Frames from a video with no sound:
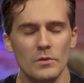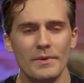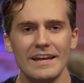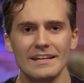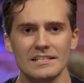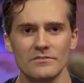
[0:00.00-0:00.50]
The
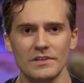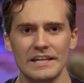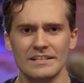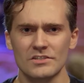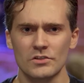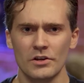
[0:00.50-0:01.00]
band as of late
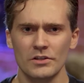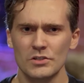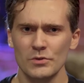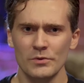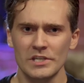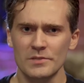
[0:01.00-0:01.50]
has started
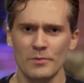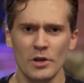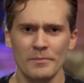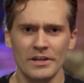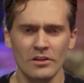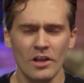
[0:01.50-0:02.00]
to
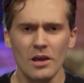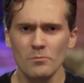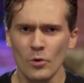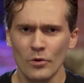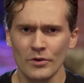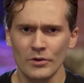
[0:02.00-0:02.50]
experiment a lot
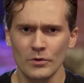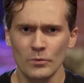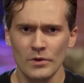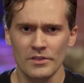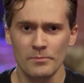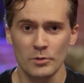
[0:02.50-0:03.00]
more
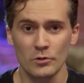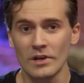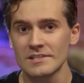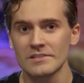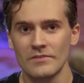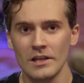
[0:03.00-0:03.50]
with
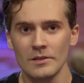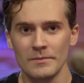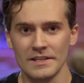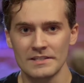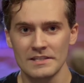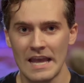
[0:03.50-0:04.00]
progressive
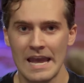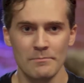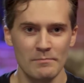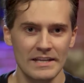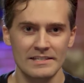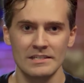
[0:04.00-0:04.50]
elements
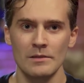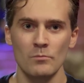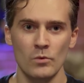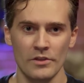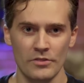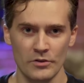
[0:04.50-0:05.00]
and mixing them
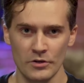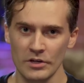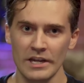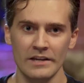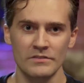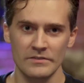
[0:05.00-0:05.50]
with their
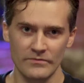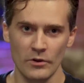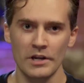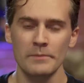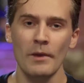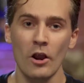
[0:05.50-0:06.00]
kind of
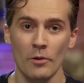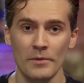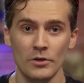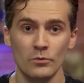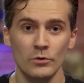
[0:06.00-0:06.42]
symphonic power metal